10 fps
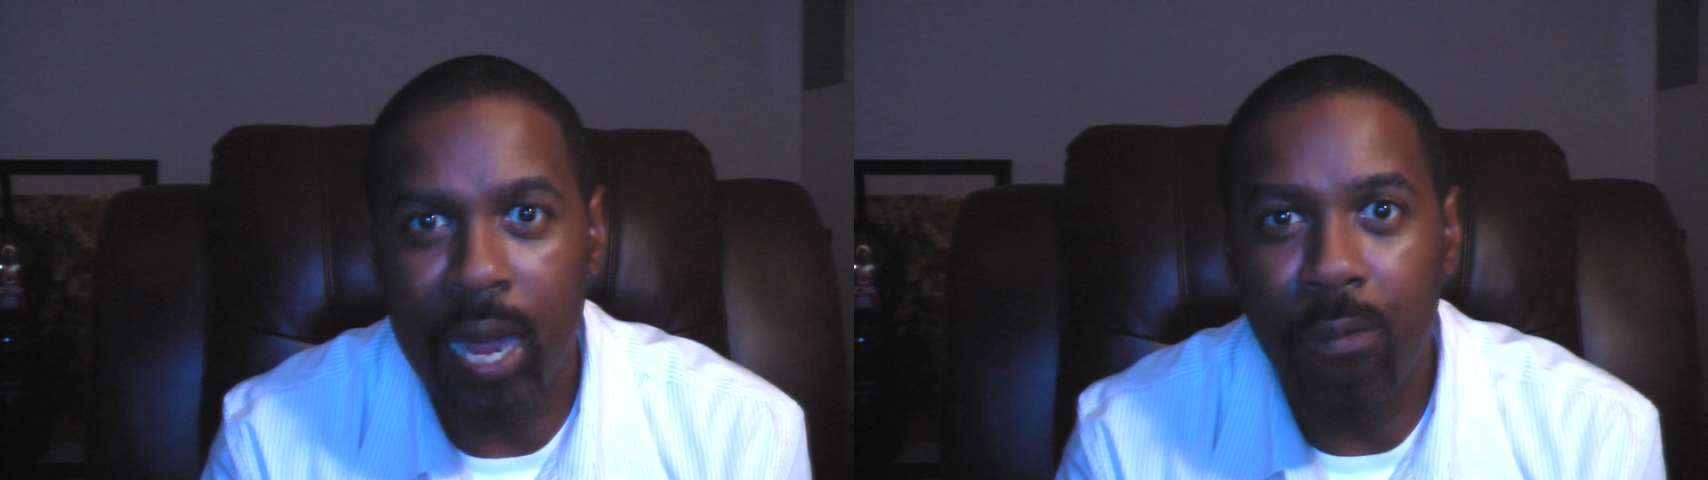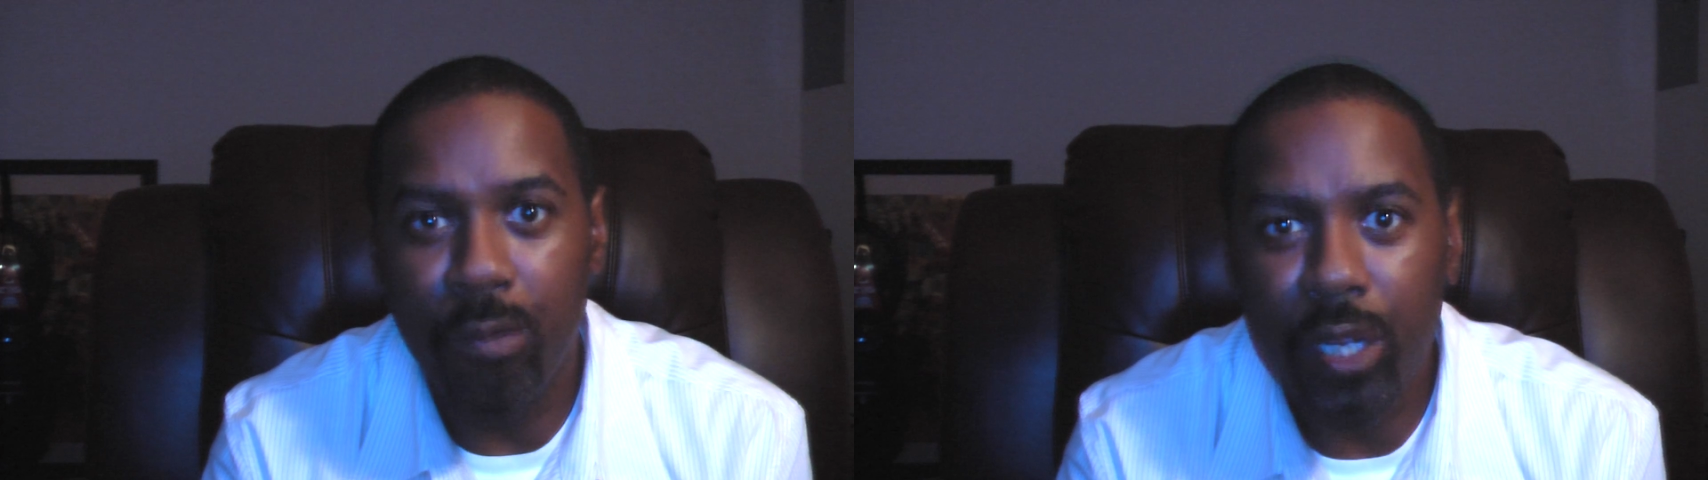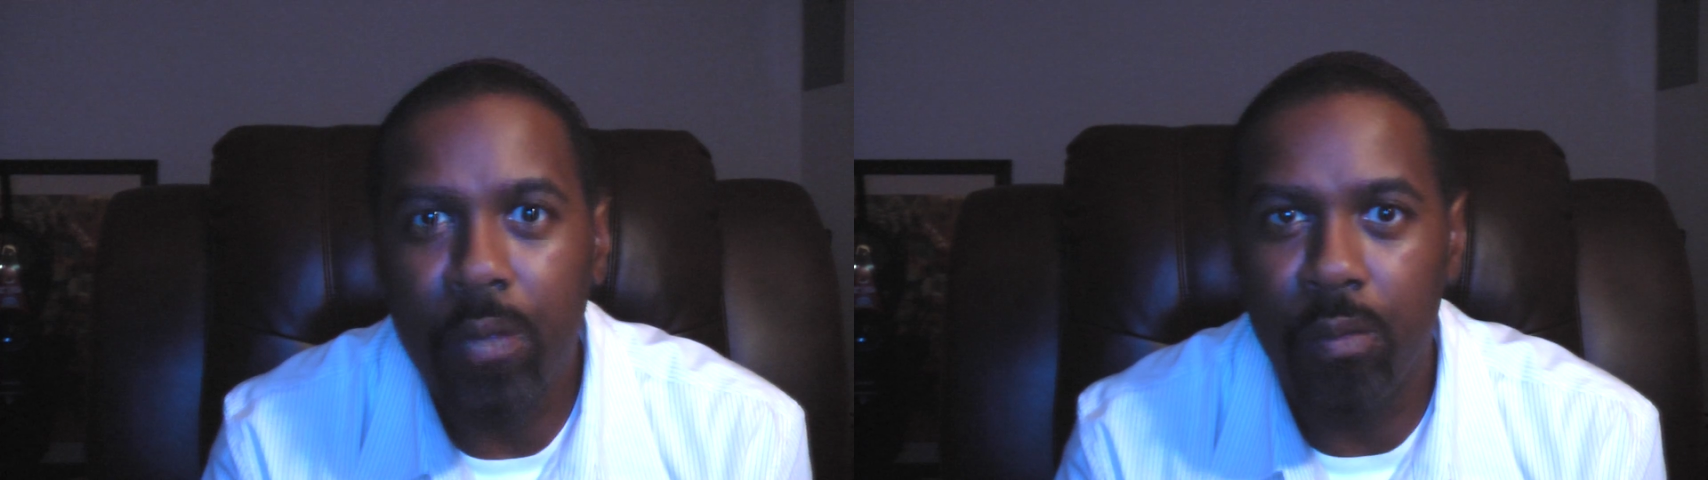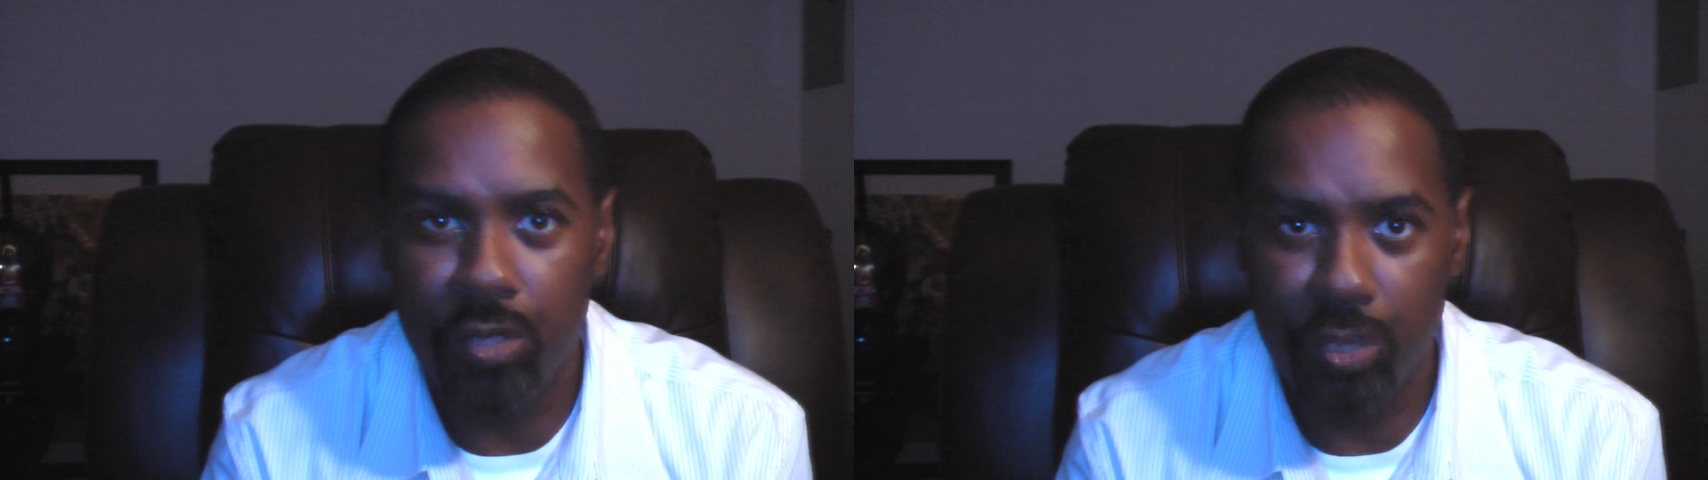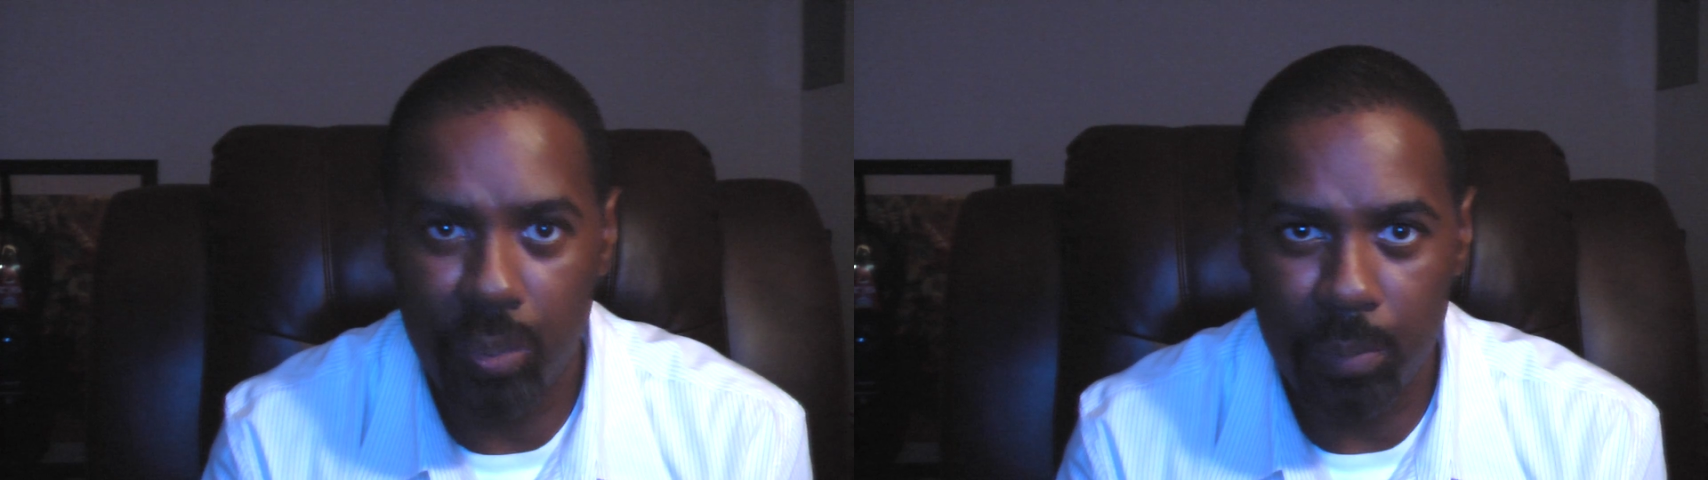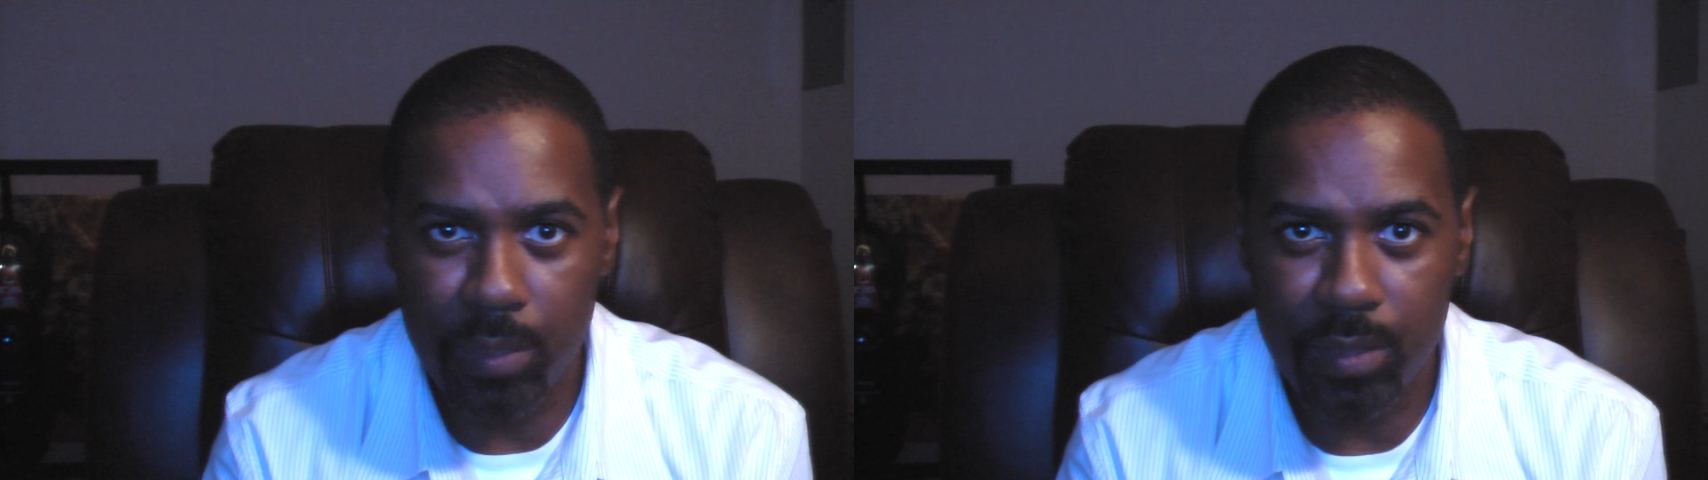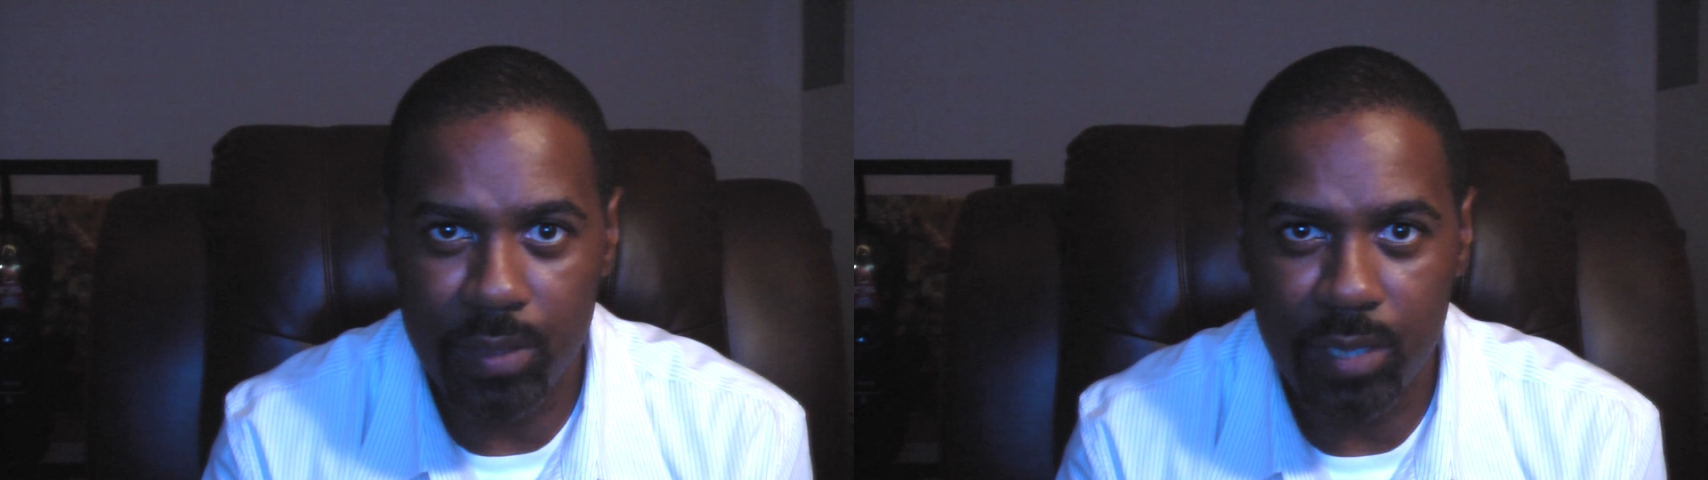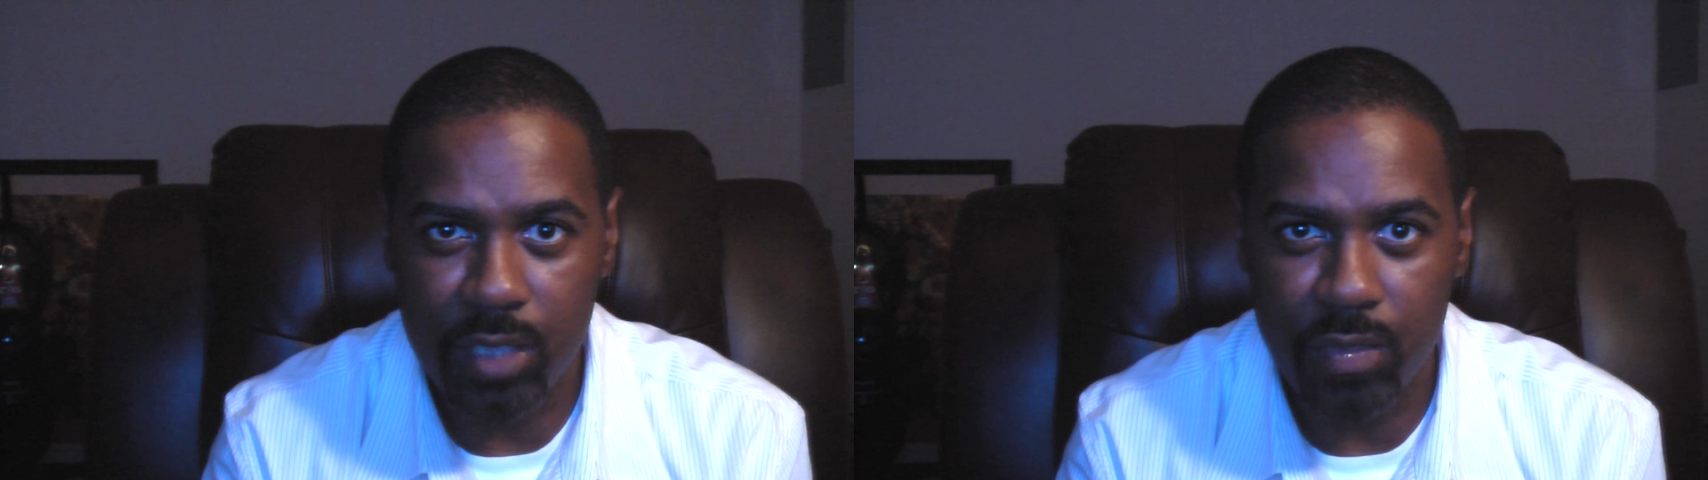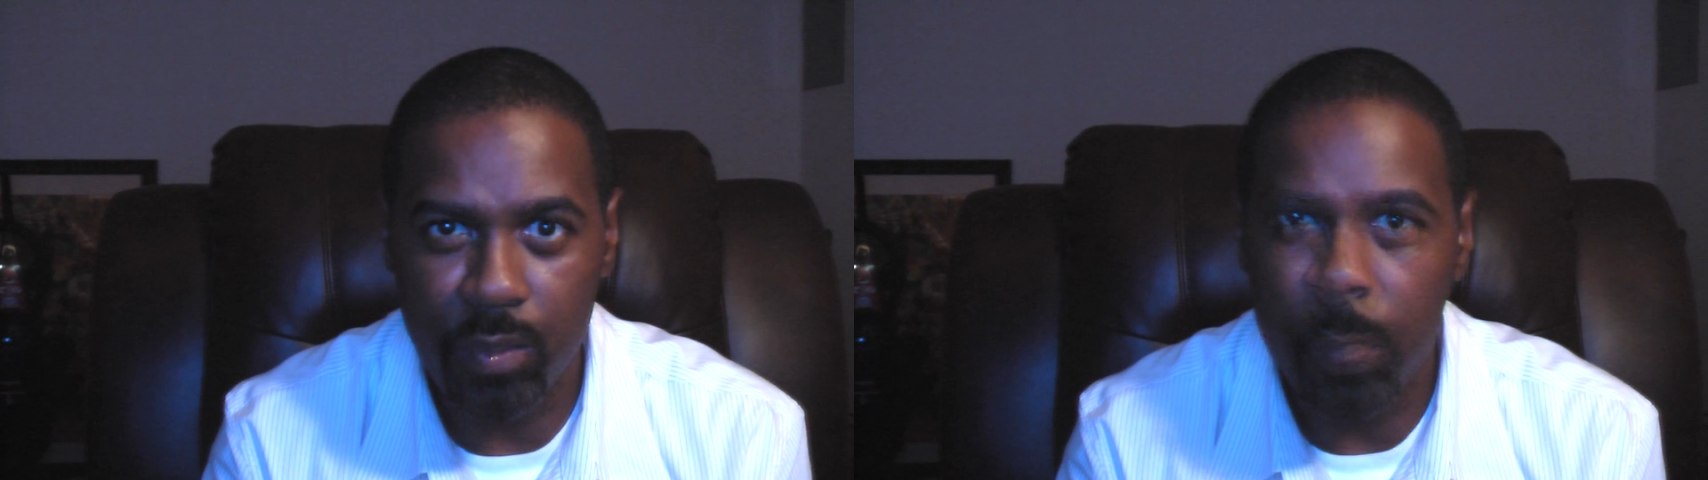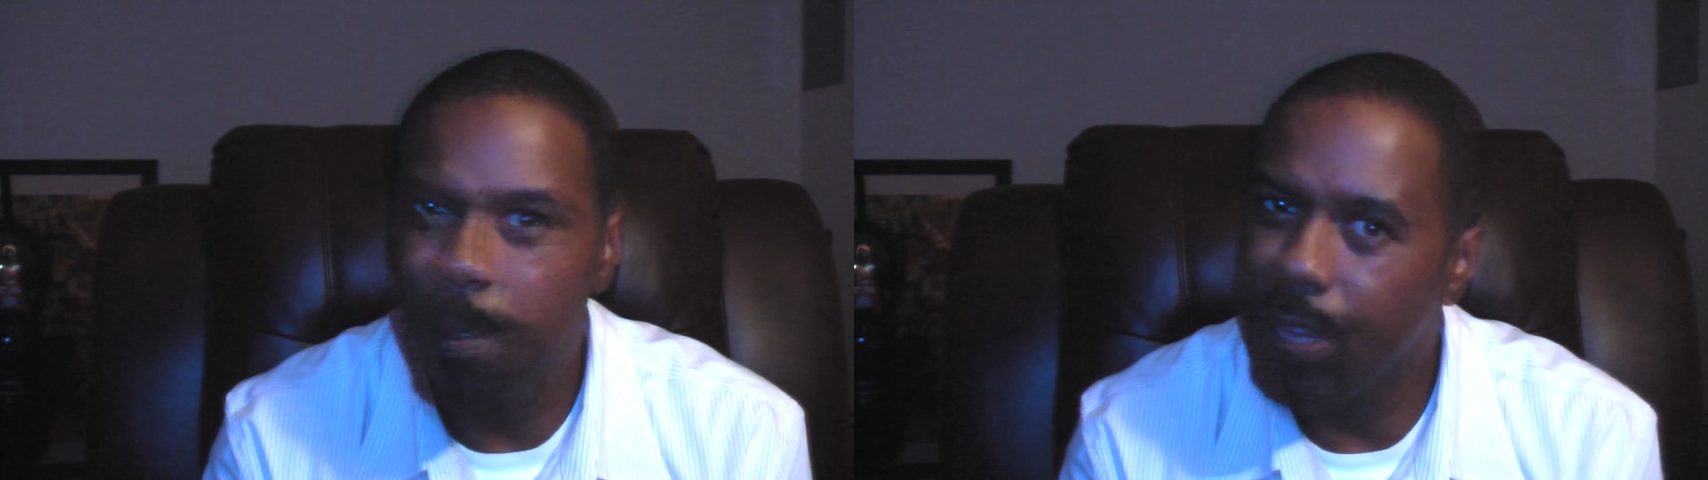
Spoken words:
I really want you to be successful.